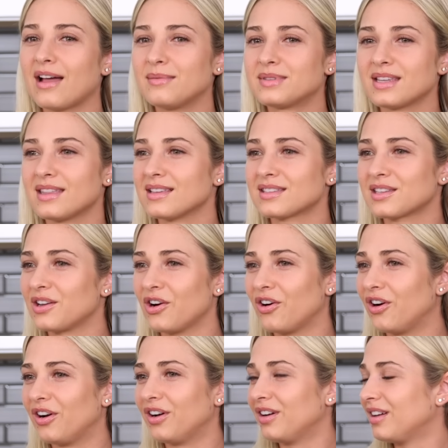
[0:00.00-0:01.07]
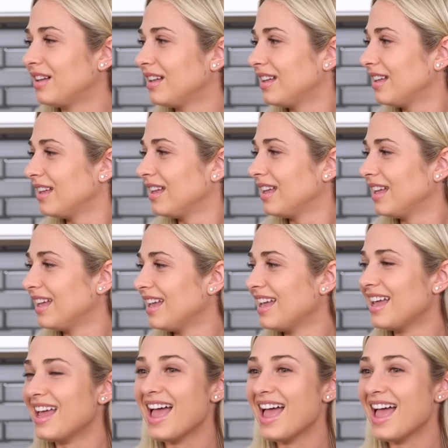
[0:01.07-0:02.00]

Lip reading: Our production team's like, all right, let's pack up, guys.